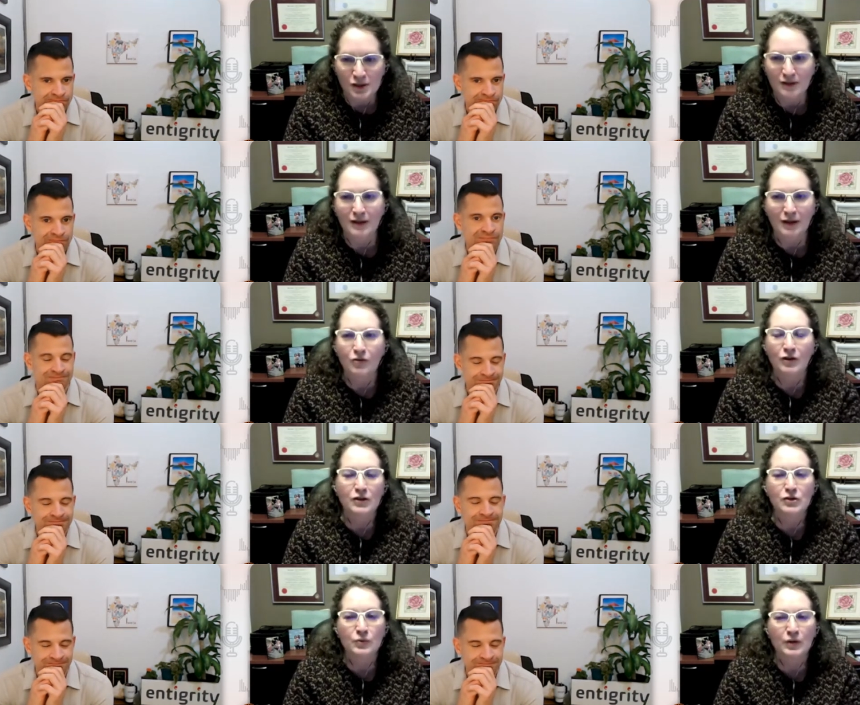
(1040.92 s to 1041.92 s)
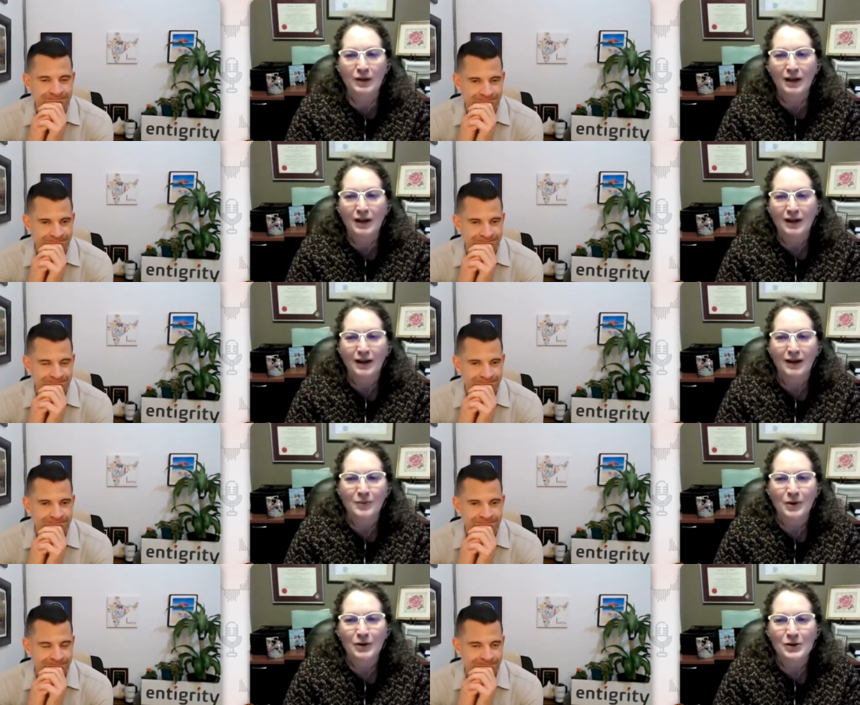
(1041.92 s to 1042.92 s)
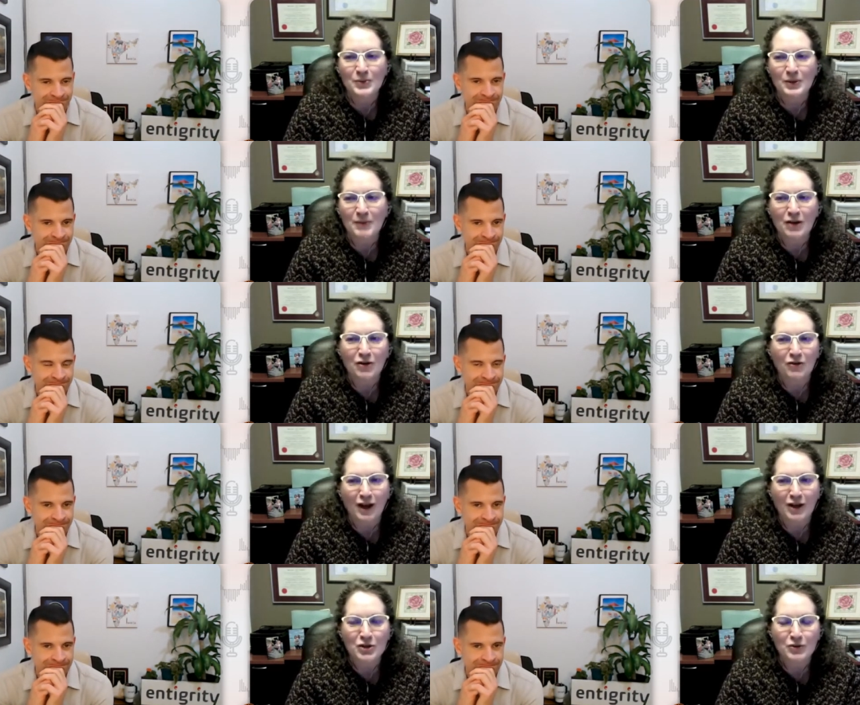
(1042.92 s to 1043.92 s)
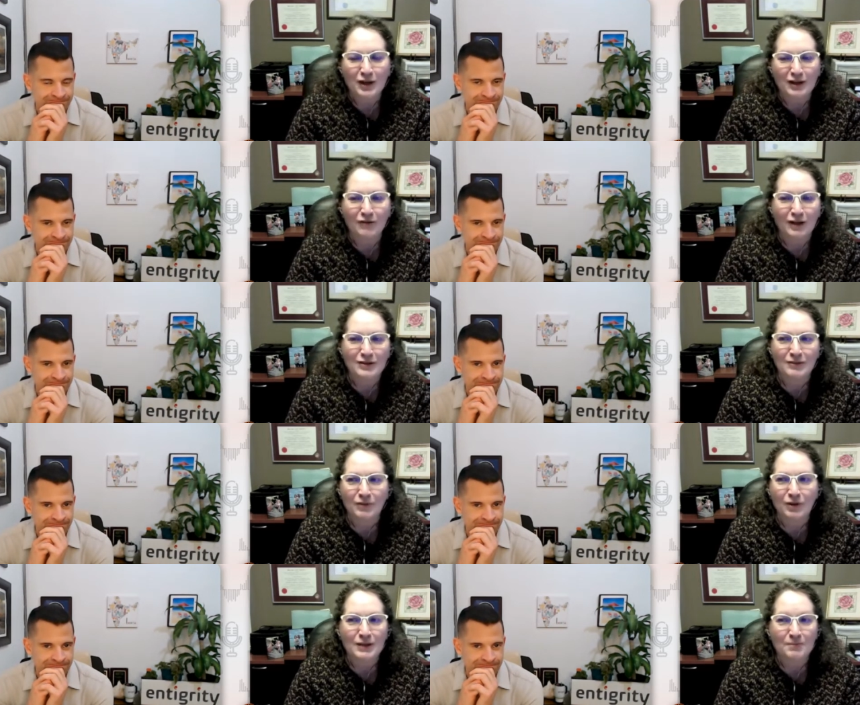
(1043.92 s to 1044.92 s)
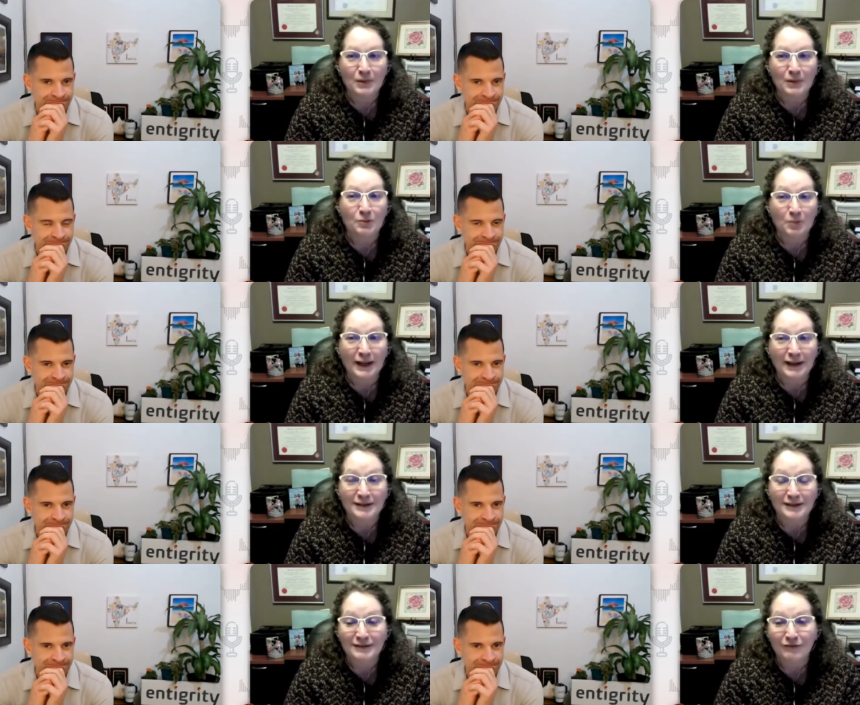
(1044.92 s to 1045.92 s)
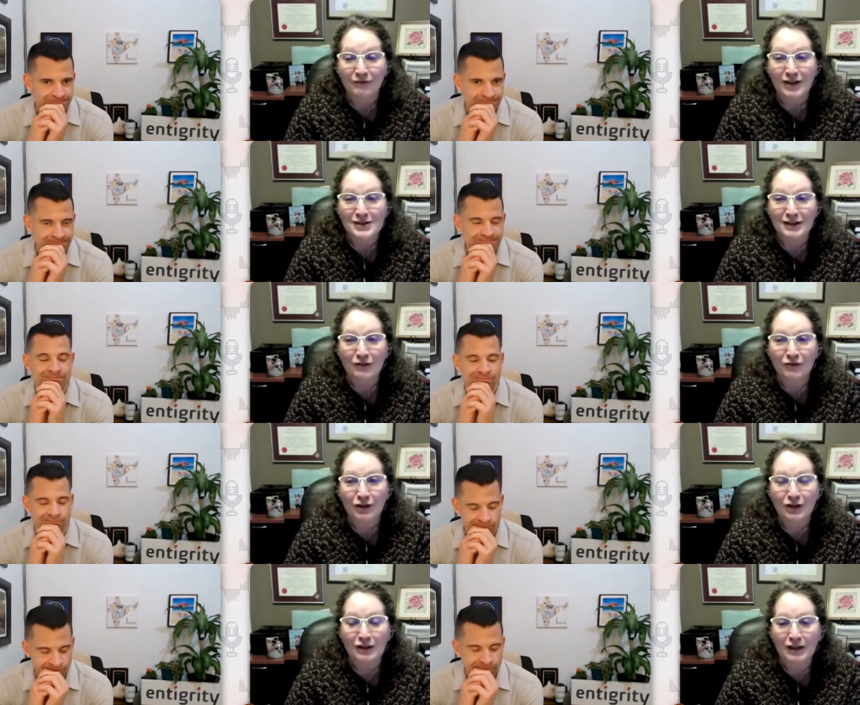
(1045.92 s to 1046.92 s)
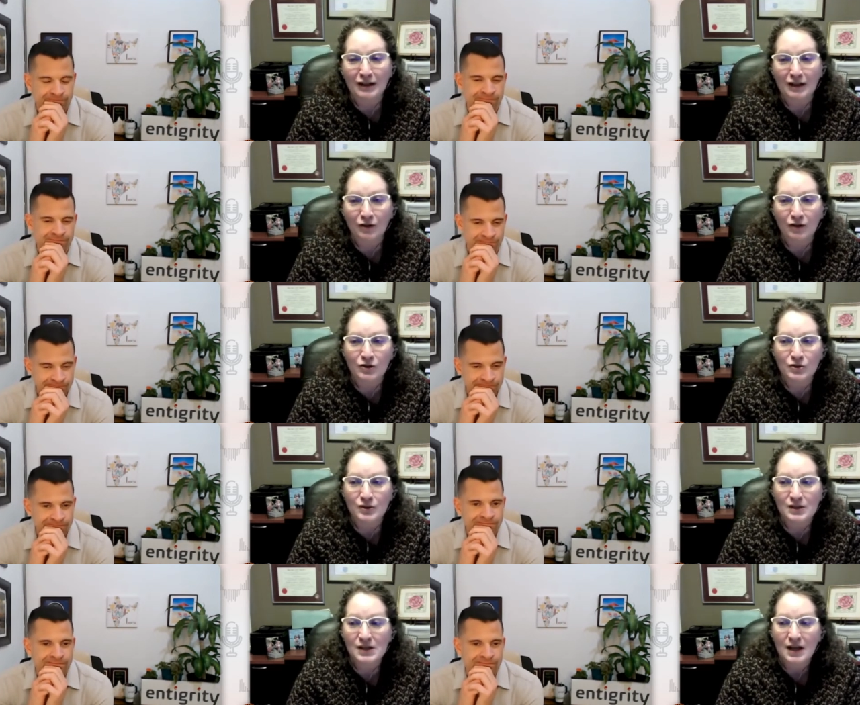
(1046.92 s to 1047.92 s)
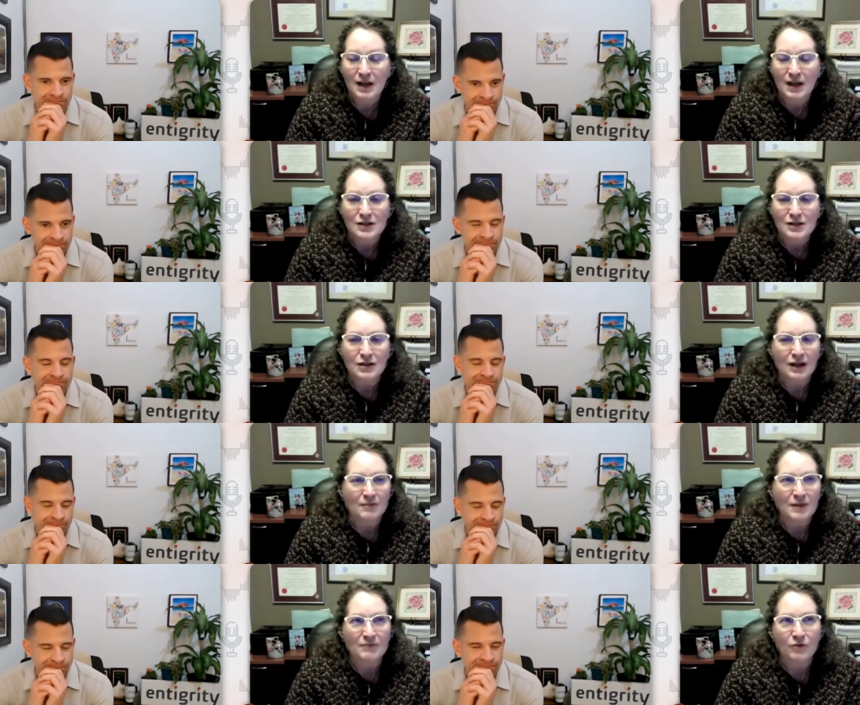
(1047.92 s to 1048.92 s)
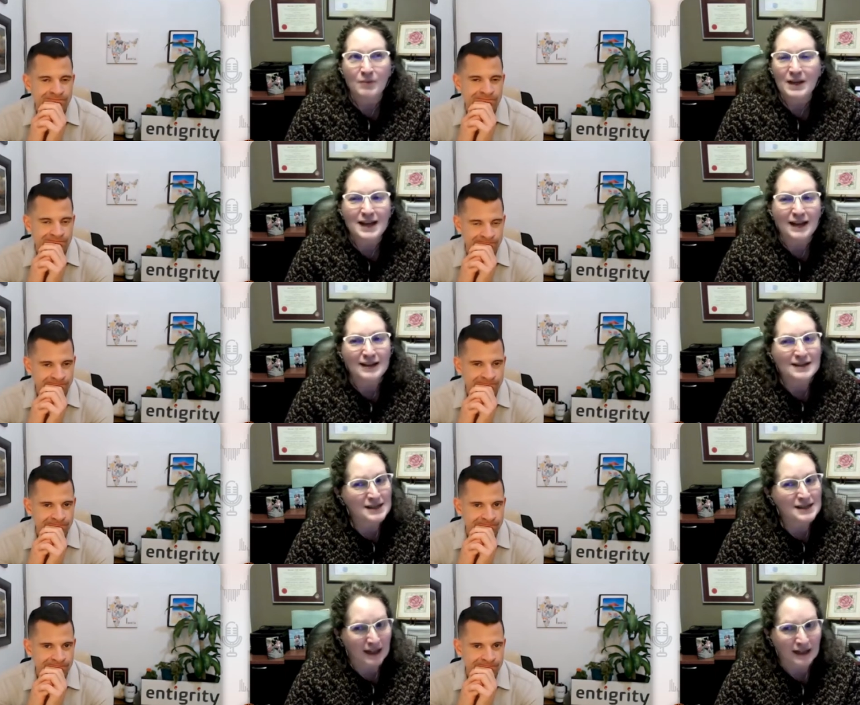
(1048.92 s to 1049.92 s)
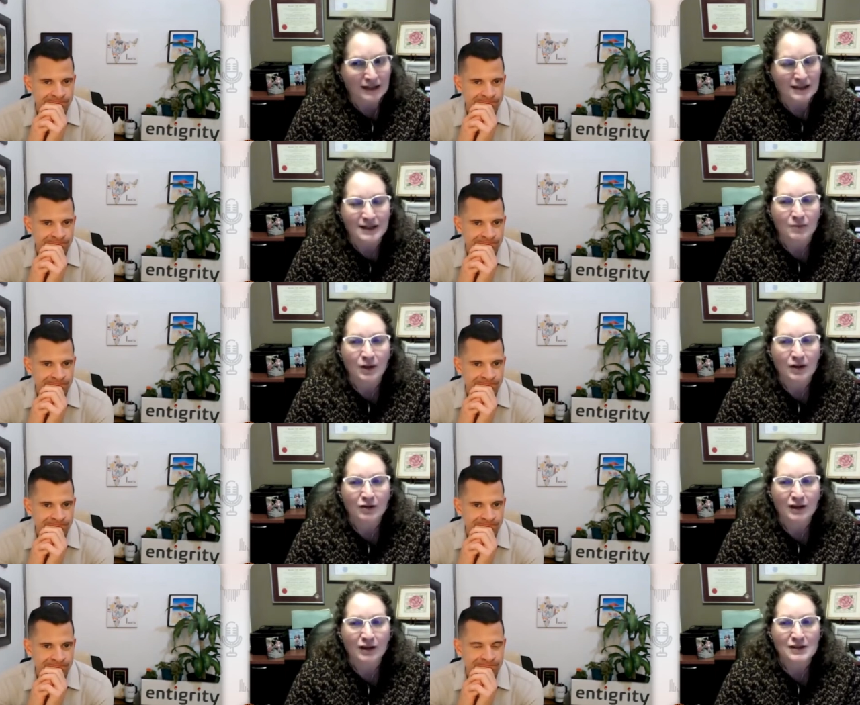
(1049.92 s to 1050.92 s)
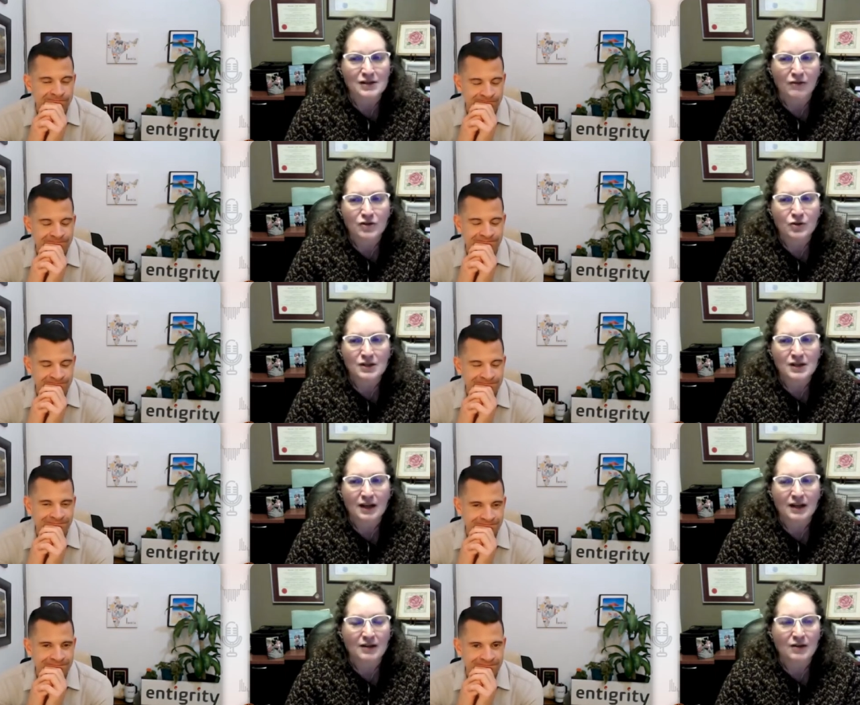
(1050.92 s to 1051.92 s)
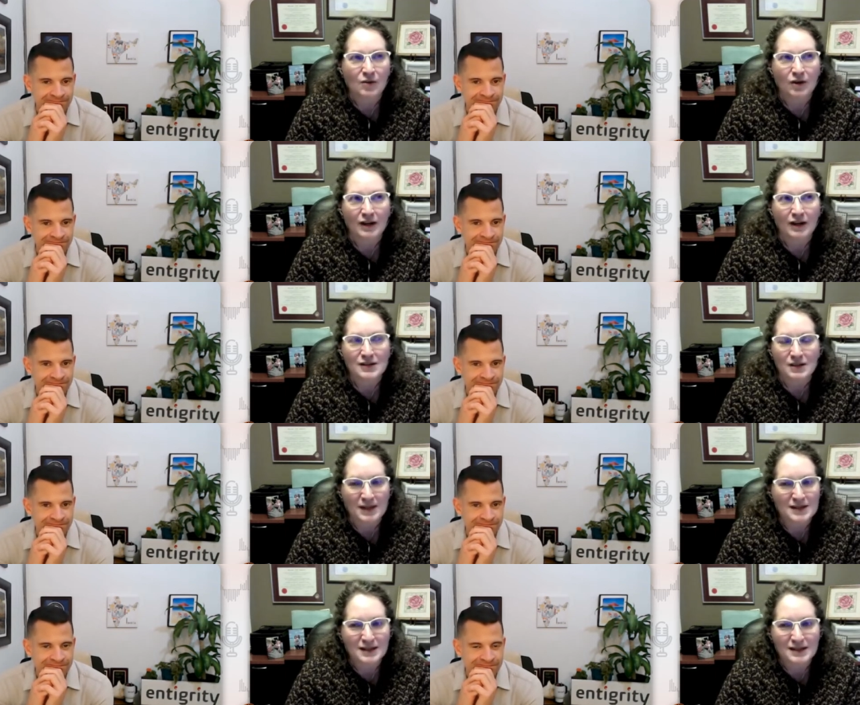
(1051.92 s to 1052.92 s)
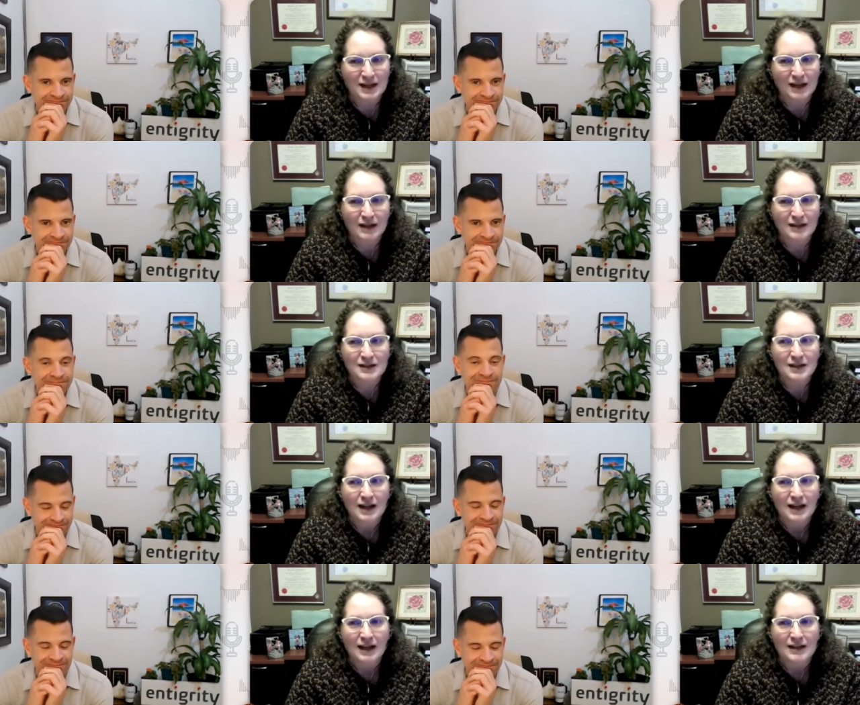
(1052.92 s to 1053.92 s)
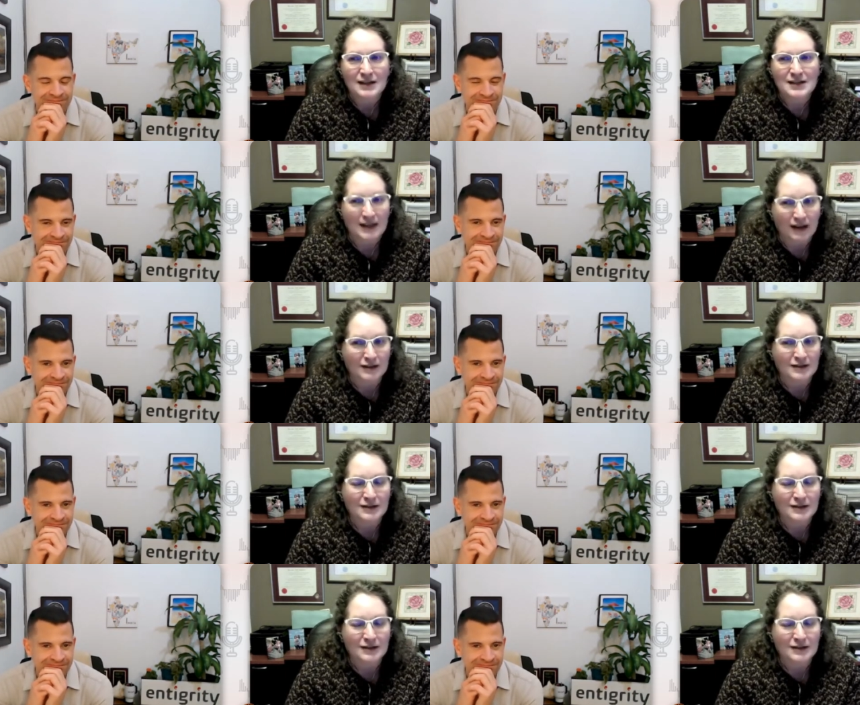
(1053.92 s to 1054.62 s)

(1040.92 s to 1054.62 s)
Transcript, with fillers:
Speaker 1: in another mm-hmm. country. Uh, whereas with manufacturing, you've had to really build a plant and invest significantly in other countries. So, I mean, for me, talent is talent. And whether it's offshore talent or it's domestic talent, it's talent.